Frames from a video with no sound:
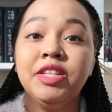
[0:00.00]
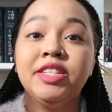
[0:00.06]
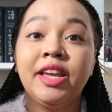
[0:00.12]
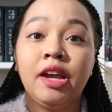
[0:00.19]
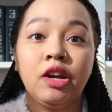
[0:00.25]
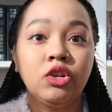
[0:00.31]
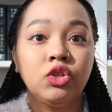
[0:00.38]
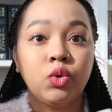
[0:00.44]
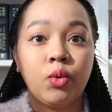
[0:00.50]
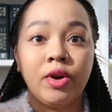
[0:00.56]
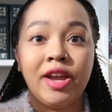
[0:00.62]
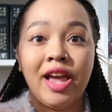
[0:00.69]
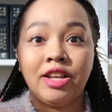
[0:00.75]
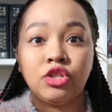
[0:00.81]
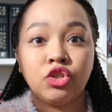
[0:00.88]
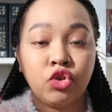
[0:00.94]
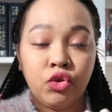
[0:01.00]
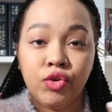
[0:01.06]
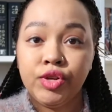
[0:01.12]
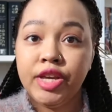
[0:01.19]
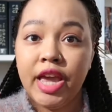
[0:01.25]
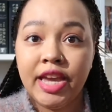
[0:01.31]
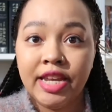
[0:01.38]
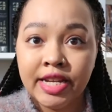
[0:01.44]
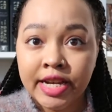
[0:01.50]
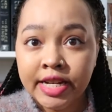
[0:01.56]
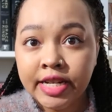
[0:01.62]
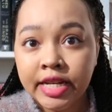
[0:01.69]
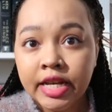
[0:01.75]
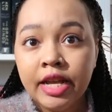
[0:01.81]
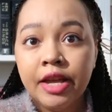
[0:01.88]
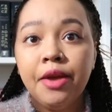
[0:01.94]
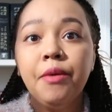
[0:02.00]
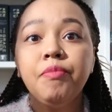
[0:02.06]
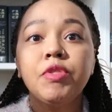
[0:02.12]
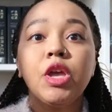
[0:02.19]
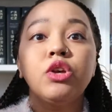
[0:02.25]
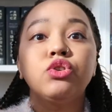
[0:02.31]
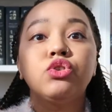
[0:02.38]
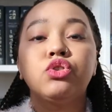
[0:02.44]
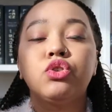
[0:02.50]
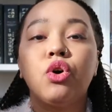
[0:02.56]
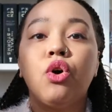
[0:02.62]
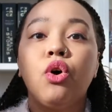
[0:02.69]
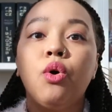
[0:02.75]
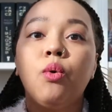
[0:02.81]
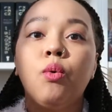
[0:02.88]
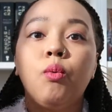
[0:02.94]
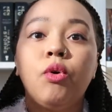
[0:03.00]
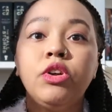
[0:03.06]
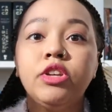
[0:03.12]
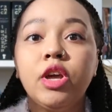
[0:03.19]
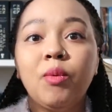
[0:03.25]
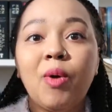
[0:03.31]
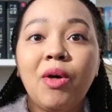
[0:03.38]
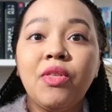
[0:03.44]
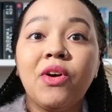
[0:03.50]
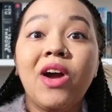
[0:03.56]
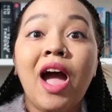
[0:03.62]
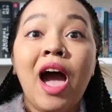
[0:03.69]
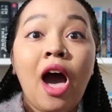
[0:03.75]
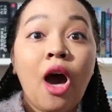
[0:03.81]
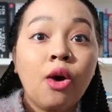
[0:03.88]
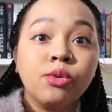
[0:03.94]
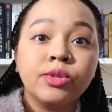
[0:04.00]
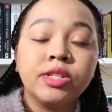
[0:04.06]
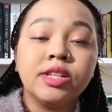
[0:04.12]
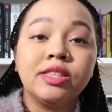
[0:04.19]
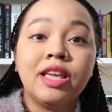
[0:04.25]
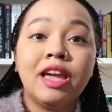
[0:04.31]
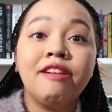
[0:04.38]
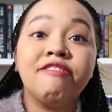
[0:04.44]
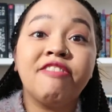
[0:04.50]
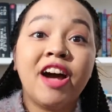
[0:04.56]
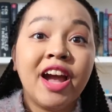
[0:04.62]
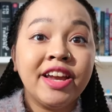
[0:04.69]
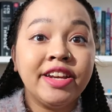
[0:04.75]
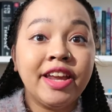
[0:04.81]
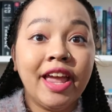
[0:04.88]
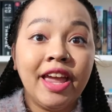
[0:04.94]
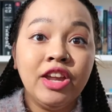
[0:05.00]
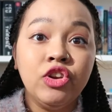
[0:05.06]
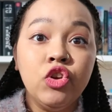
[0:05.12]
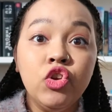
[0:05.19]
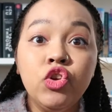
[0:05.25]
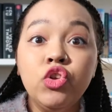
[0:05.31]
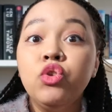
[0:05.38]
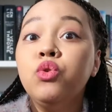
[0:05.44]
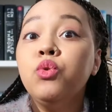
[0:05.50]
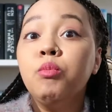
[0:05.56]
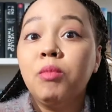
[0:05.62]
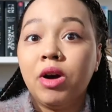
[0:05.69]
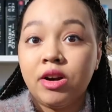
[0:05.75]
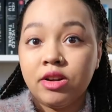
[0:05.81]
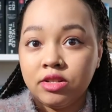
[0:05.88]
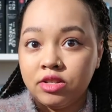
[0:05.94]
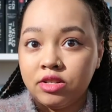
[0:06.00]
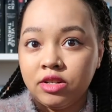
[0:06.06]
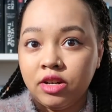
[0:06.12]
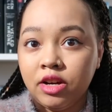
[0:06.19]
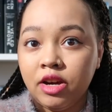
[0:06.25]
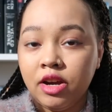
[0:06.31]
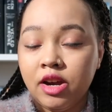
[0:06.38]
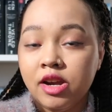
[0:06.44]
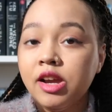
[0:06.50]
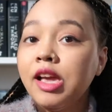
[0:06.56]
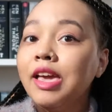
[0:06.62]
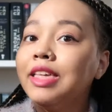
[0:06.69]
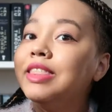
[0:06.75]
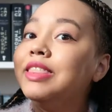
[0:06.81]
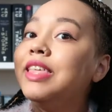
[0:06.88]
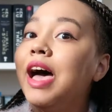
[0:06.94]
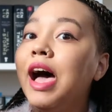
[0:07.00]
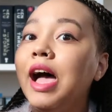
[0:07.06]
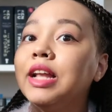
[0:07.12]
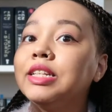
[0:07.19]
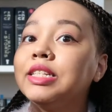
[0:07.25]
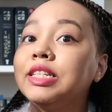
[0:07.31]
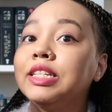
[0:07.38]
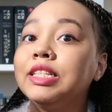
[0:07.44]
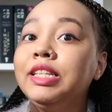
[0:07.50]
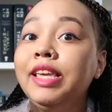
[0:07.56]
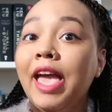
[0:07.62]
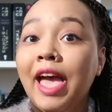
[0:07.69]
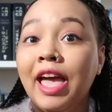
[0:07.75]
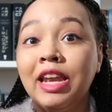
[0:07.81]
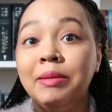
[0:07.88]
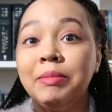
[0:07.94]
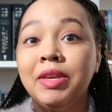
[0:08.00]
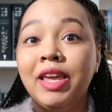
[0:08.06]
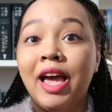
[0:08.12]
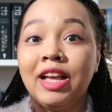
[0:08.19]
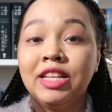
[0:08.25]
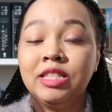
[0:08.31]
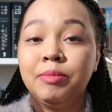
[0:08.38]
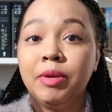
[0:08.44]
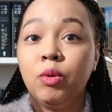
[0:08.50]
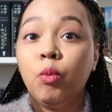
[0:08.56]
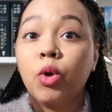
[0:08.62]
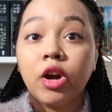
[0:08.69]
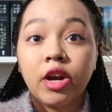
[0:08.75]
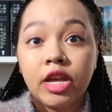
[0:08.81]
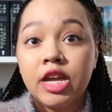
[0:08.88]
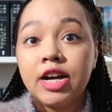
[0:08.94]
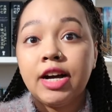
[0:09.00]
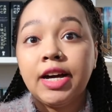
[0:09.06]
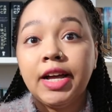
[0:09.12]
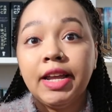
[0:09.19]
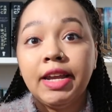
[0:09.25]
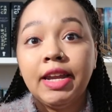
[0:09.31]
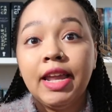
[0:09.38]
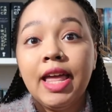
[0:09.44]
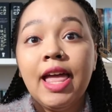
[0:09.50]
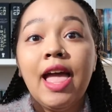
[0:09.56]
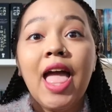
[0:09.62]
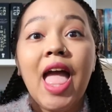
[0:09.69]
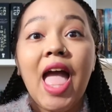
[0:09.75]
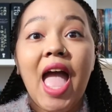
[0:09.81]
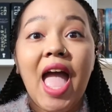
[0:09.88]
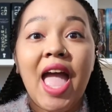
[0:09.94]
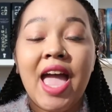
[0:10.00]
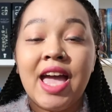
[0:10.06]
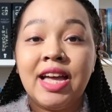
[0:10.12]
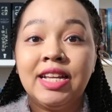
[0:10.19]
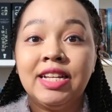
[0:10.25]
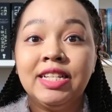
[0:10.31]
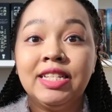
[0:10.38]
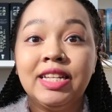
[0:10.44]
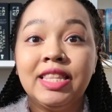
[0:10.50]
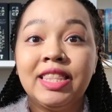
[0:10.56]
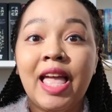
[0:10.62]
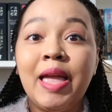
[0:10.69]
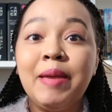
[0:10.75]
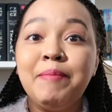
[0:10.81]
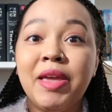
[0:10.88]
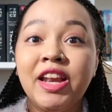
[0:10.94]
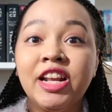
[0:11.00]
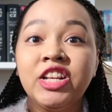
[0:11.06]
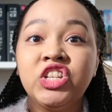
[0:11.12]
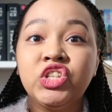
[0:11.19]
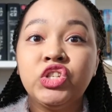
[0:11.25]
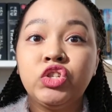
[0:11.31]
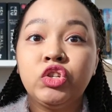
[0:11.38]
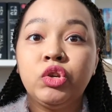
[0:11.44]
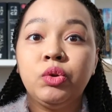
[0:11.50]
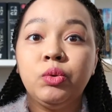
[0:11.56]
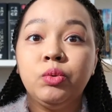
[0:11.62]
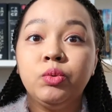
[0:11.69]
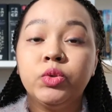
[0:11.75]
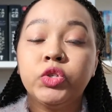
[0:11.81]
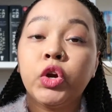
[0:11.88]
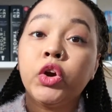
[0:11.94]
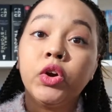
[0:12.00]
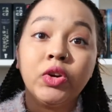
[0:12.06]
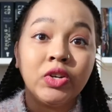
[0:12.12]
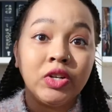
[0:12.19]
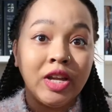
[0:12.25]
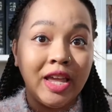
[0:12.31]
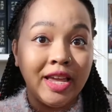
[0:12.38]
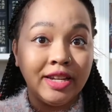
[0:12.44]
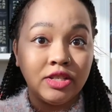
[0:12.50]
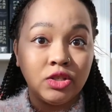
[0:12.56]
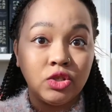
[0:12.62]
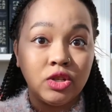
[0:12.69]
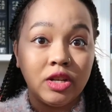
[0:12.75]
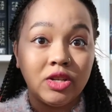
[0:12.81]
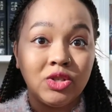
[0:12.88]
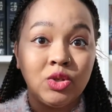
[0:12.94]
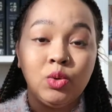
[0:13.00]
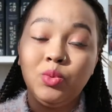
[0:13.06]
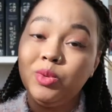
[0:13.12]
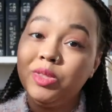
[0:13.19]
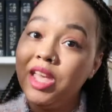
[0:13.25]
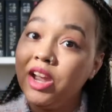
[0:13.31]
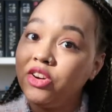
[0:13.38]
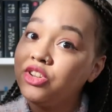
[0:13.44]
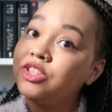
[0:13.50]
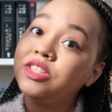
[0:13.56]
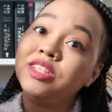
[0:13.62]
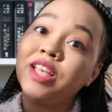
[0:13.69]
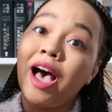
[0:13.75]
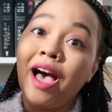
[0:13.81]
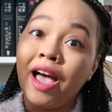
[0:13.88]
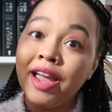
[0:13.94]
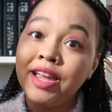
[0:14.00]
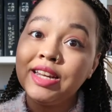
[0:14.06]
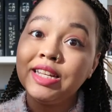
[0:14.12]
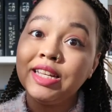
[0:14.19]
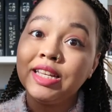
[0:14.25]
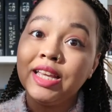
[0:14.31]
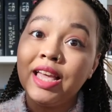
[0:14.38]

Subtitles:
territory has created. So one day while they're out, they find a new monster that the enemy has been working on, and they manage to turn it to their side.